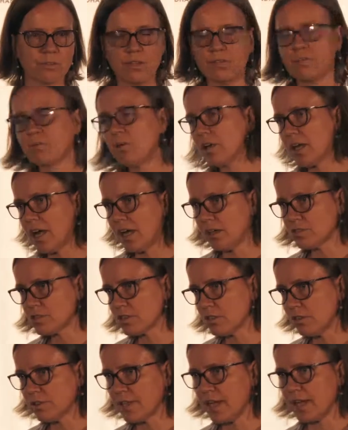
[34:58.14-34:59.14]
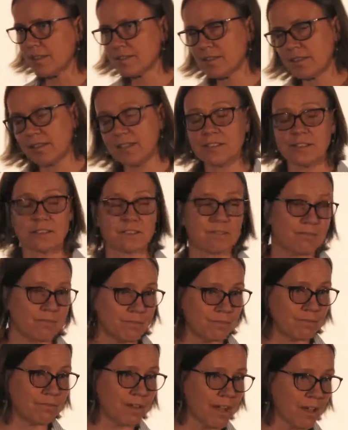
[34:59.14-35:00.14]
if one household has at least
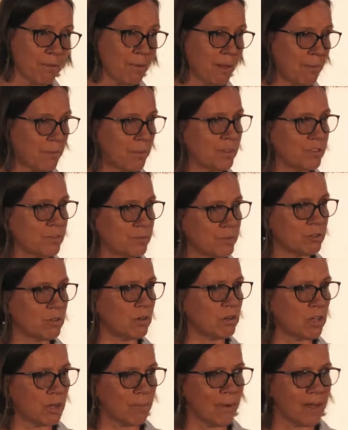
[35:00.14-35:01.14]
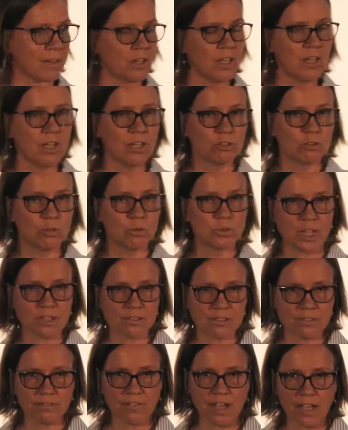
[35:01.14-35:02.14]
5 members, we're talking about
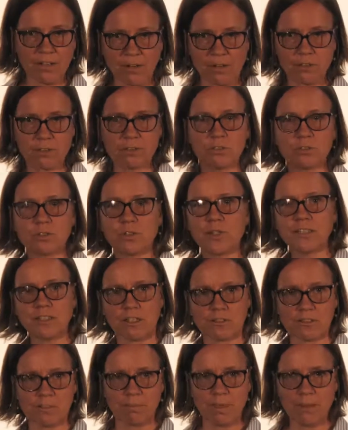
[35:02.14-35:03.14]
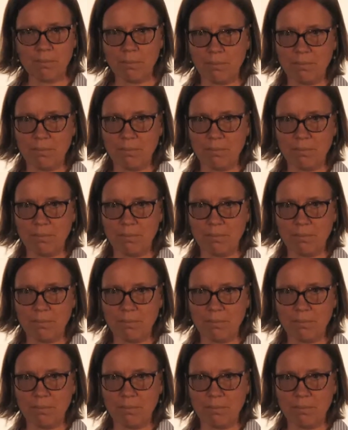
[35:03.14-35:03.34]
2,500 to 3,000 people